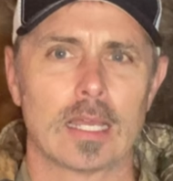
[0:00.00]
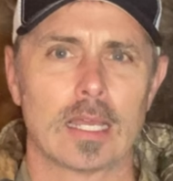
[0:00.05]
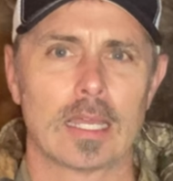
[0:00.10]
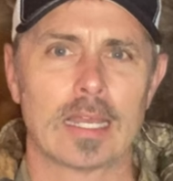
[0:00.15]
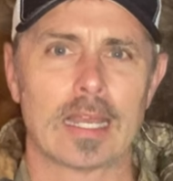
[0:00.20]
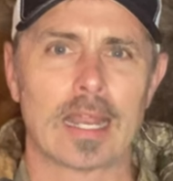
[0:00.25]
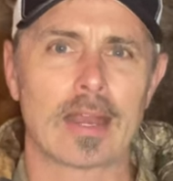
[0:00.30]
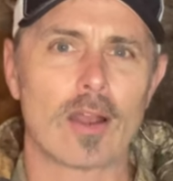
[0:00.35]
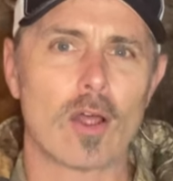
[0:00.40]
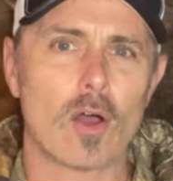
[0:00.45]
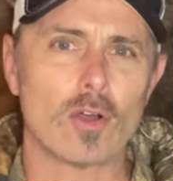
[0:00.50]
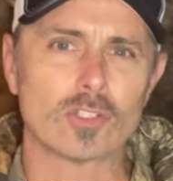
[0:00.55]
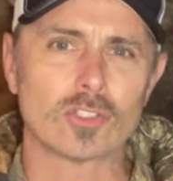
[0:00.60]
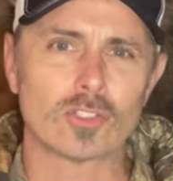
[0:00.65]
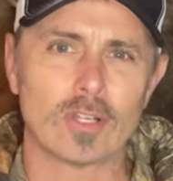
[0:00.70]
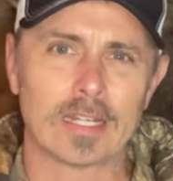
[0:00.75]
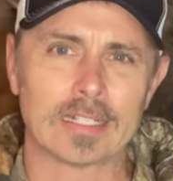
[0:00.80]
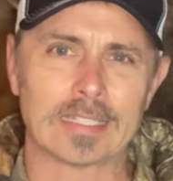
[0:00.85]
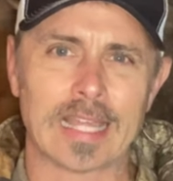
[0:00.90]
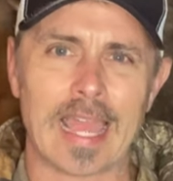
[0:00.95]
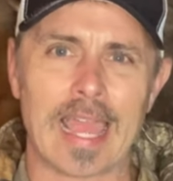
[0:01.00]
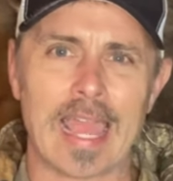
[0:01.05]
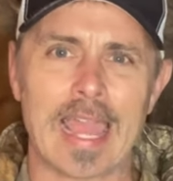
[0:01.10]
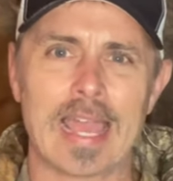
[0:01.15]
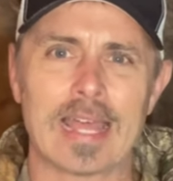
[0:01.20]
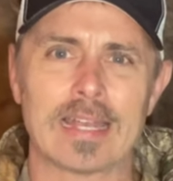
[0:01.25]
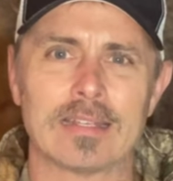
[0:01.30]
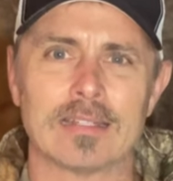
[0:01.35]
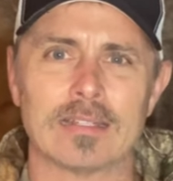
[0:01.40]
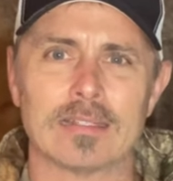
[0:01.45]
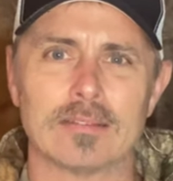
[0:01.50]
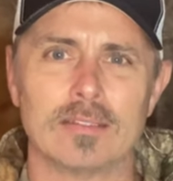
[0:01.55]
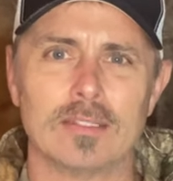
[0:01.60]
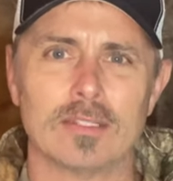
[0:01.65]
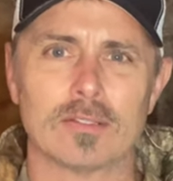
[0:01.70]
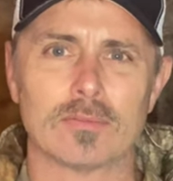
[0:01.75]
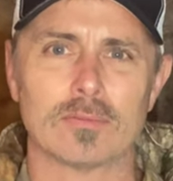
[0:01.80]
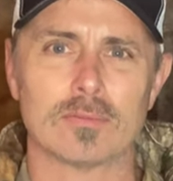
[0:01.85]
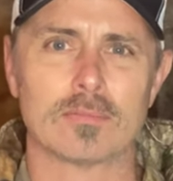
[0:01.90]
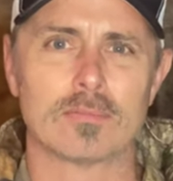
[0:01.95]
And I'd also like to add that, you
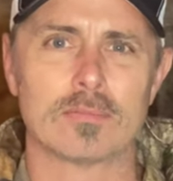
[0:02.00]
know,